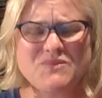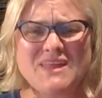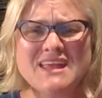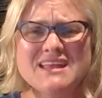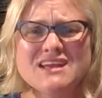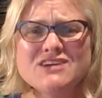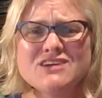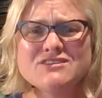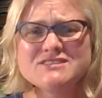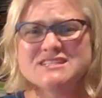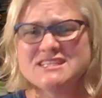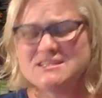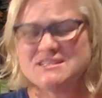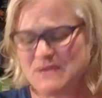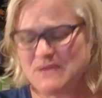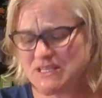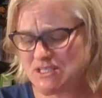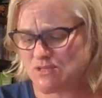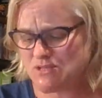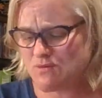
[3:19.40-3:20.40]
and I got to
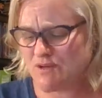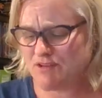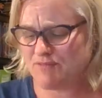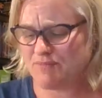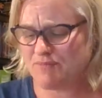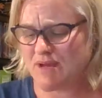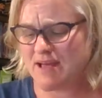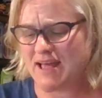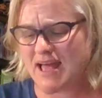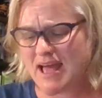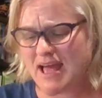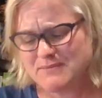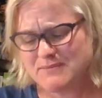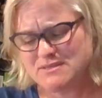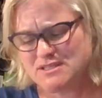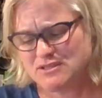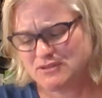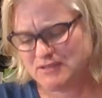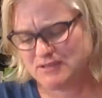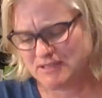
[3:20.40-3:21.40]
speak to one of my
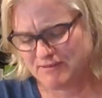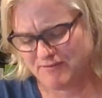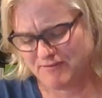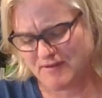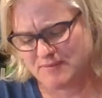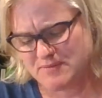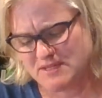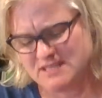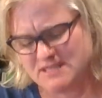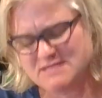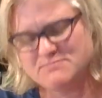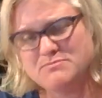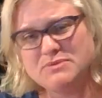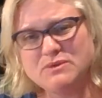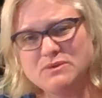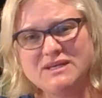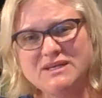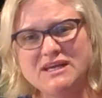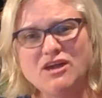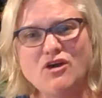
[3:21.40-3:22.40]
absolutely fabulous
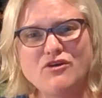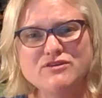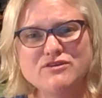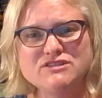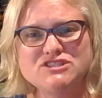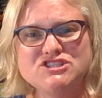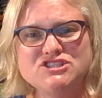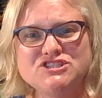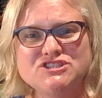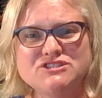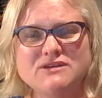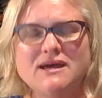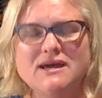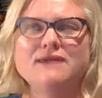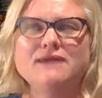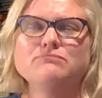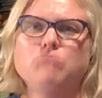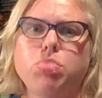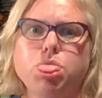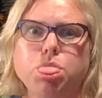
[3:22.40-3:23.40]
building coach, uh,